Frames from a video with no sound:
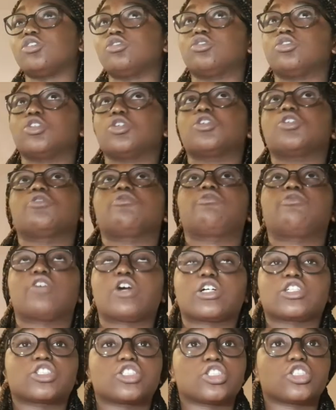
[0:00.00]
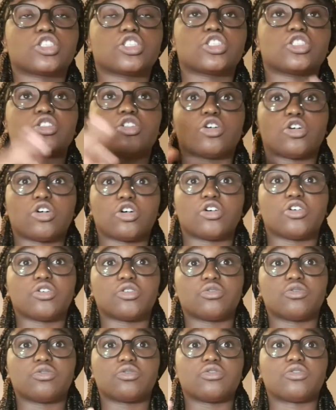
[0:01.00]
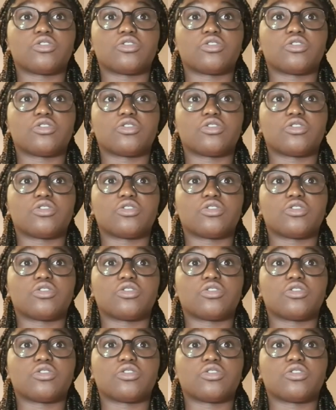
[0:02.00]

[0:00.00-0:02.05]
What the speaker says: the function of